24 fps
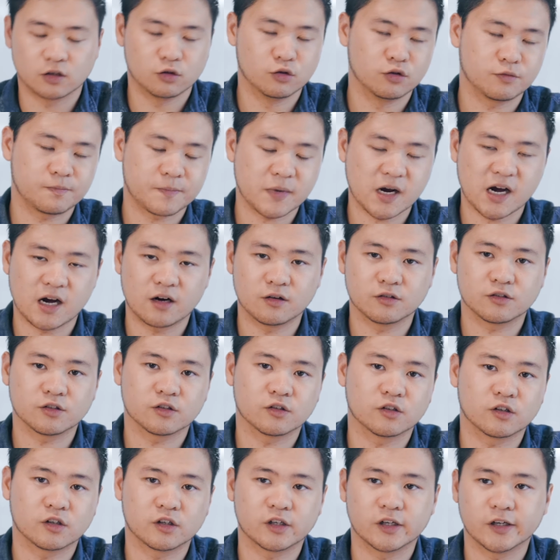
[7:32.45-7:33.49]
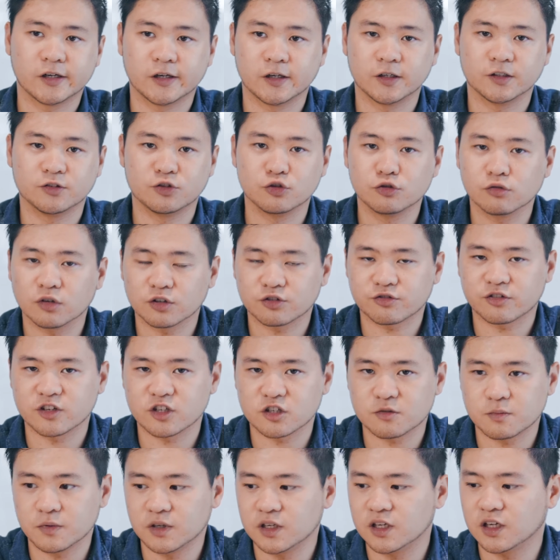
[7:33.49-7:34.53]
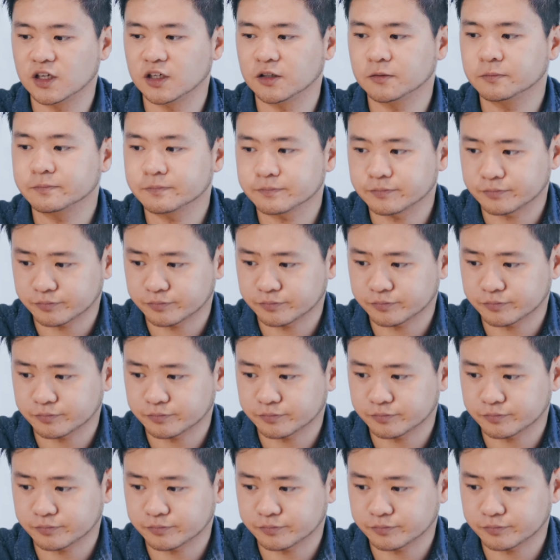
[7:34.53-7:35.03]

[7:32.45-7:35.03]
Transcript: loop out or dual transmitting,